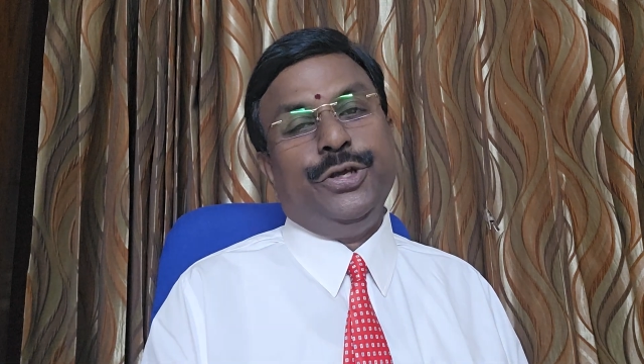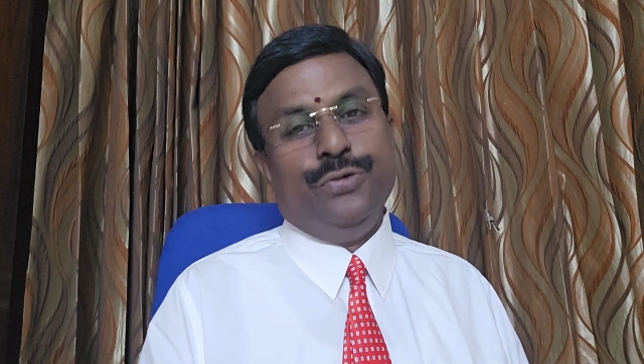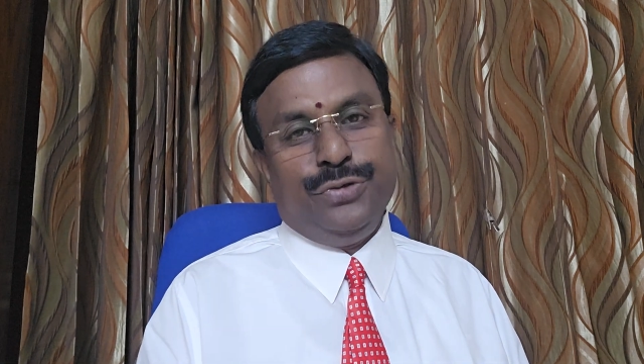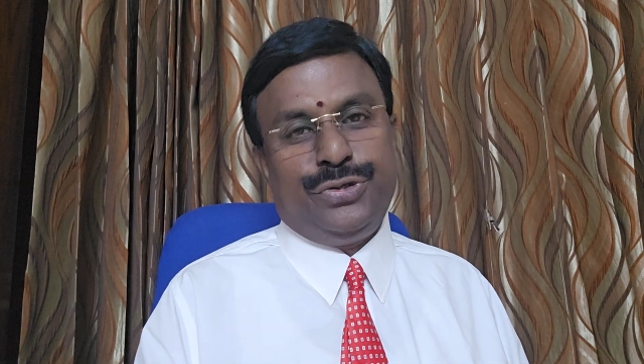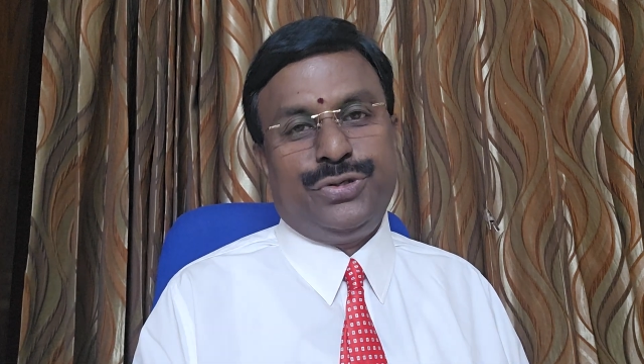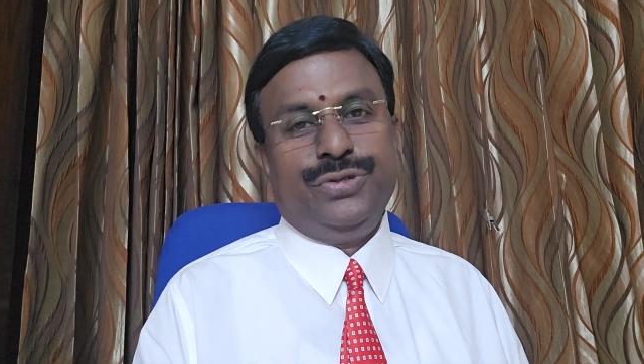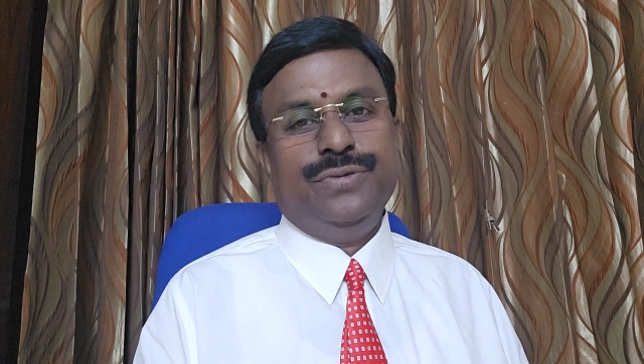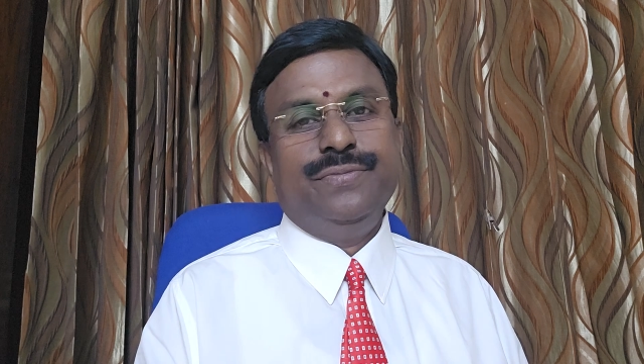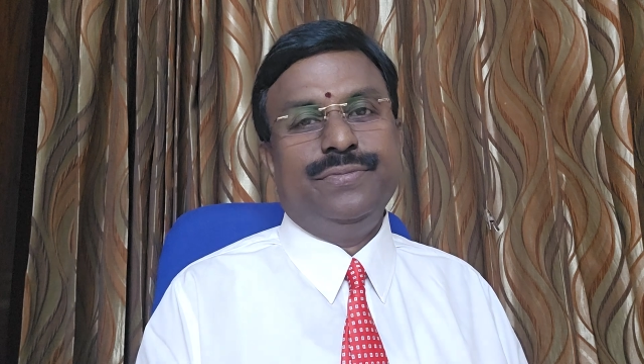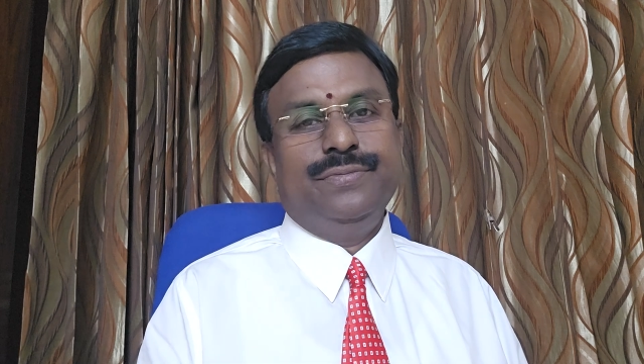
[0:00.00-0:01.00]
use
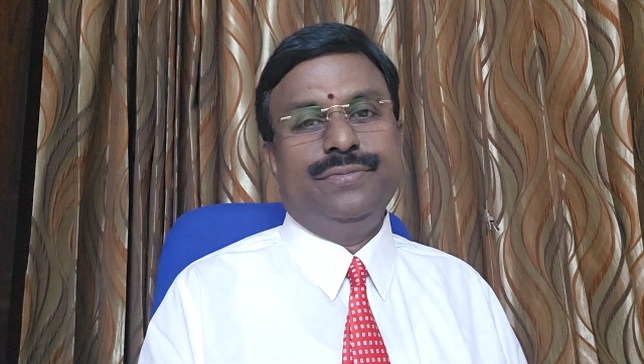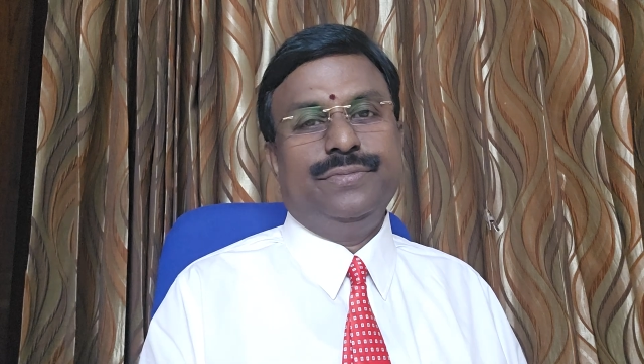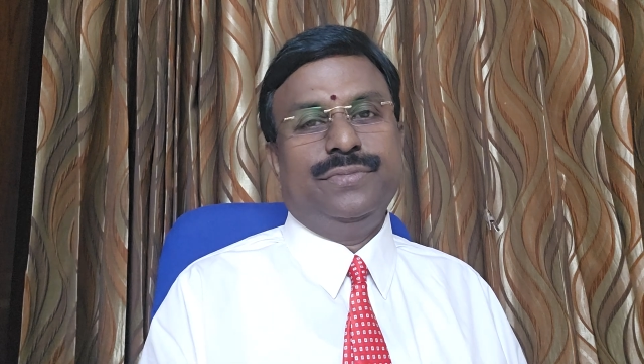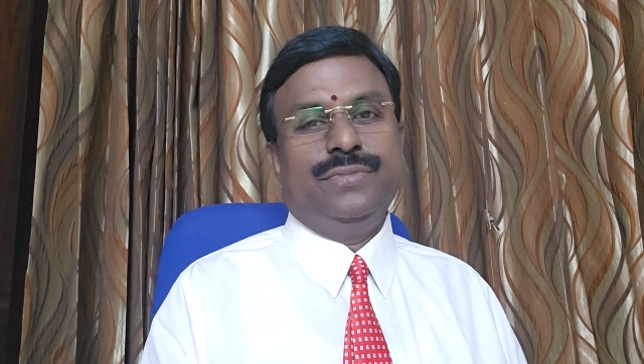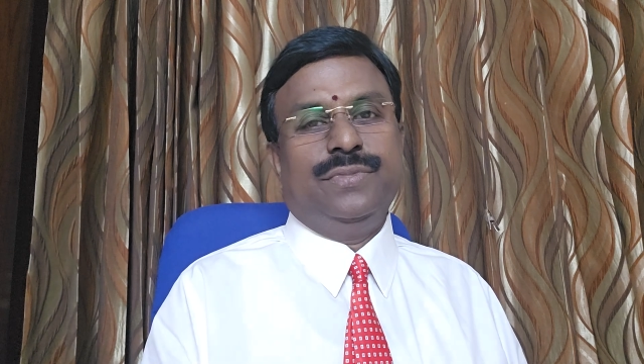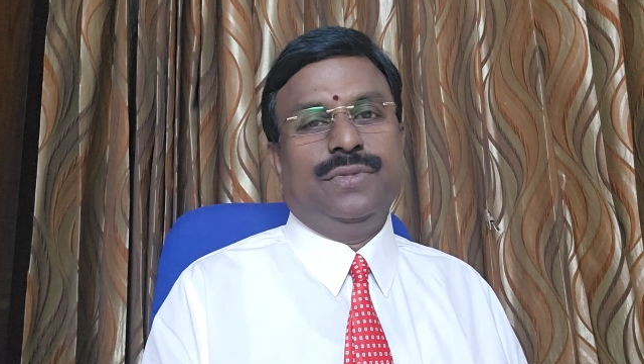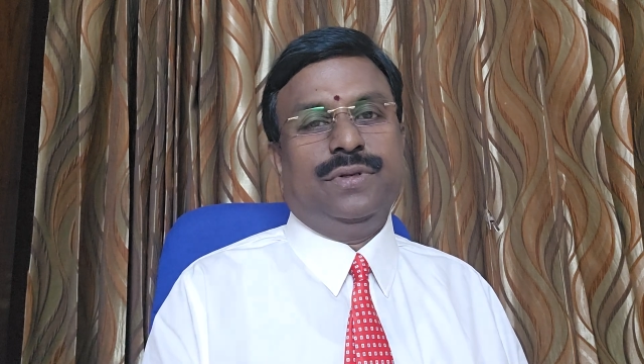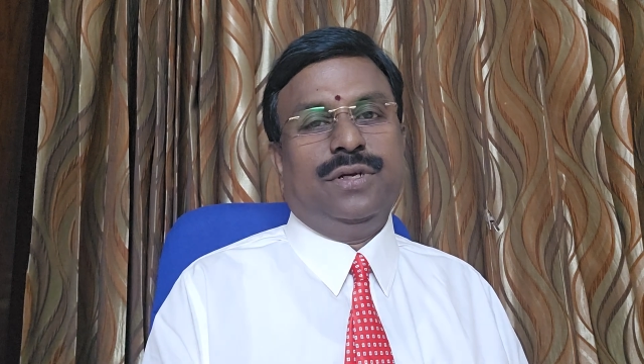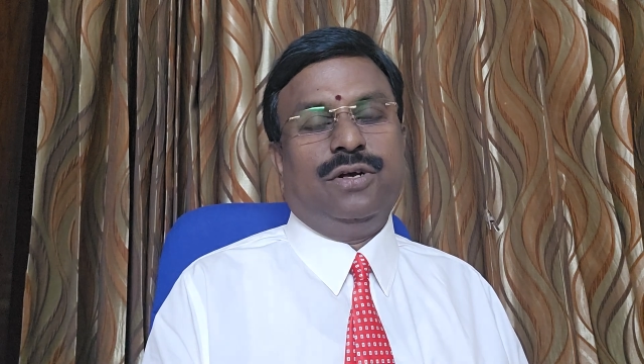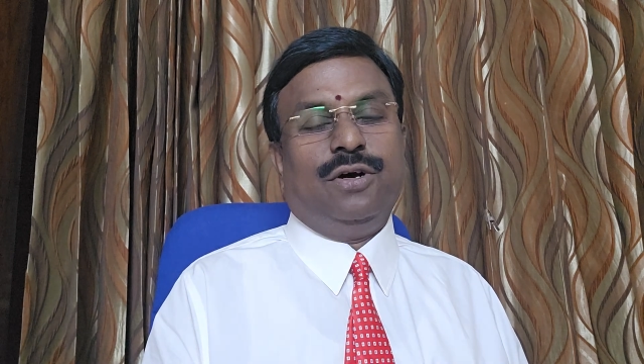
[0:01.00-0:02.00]

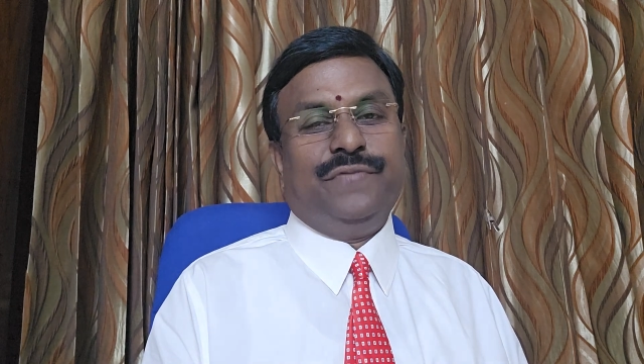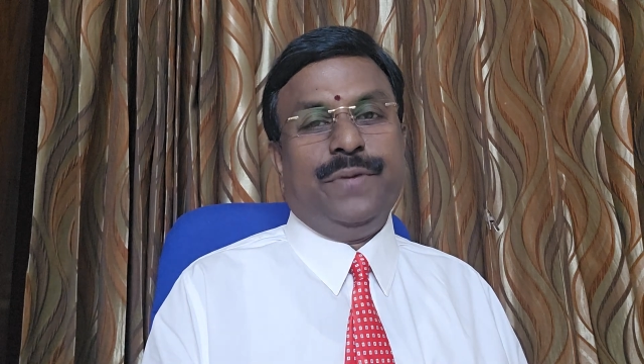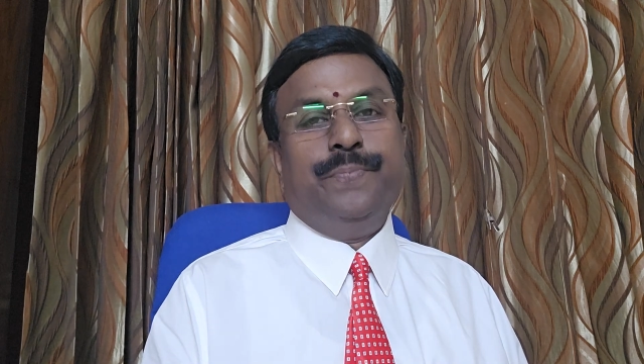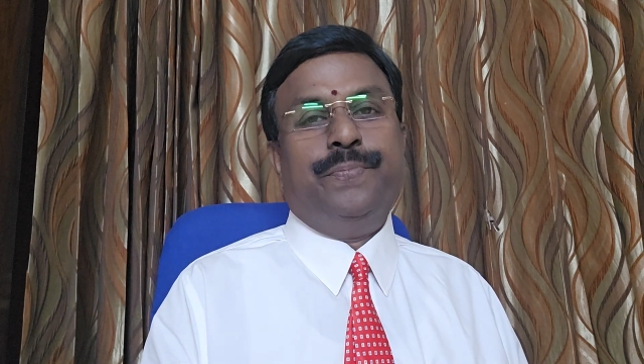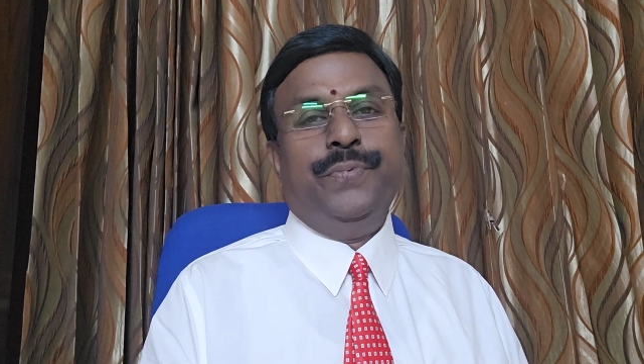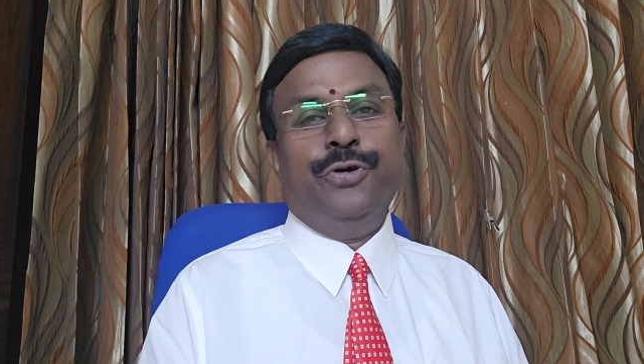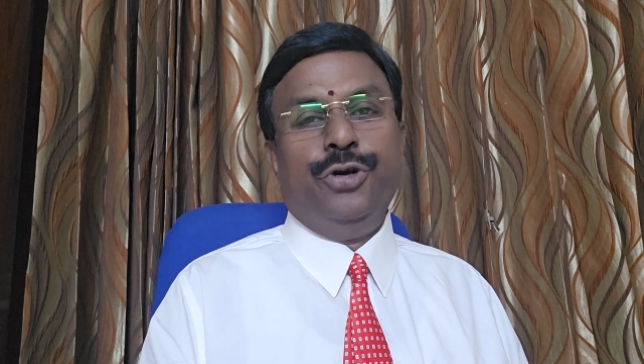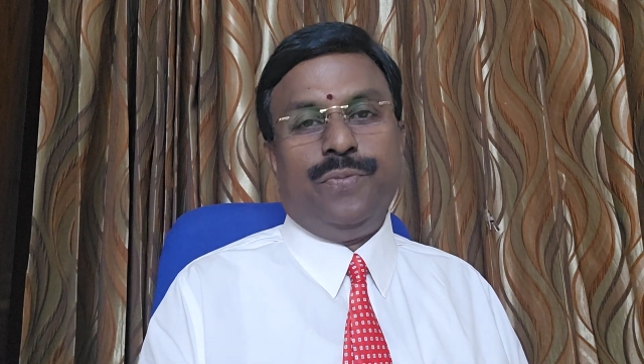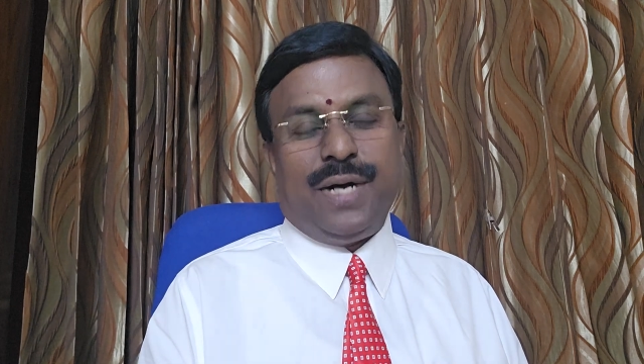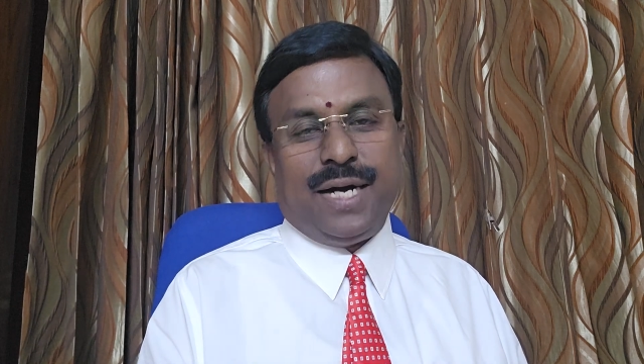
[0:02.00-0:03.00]
of the
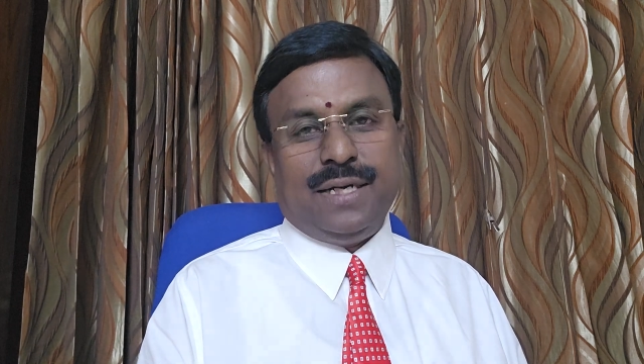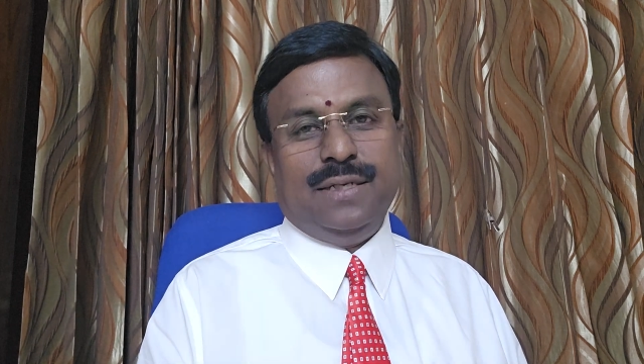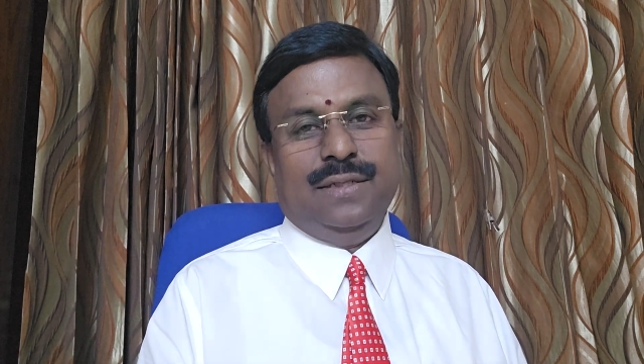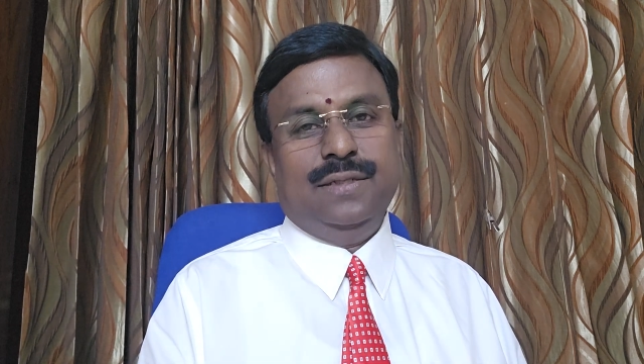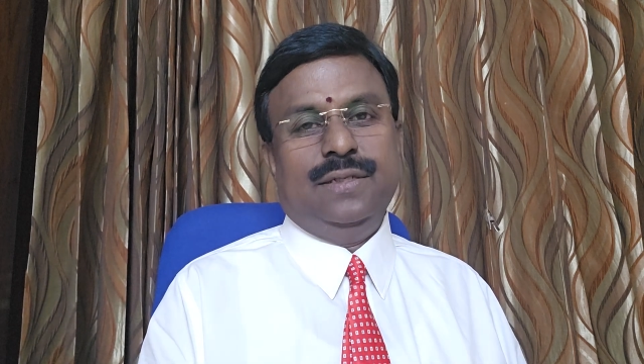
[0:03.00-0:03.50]
impugned mark.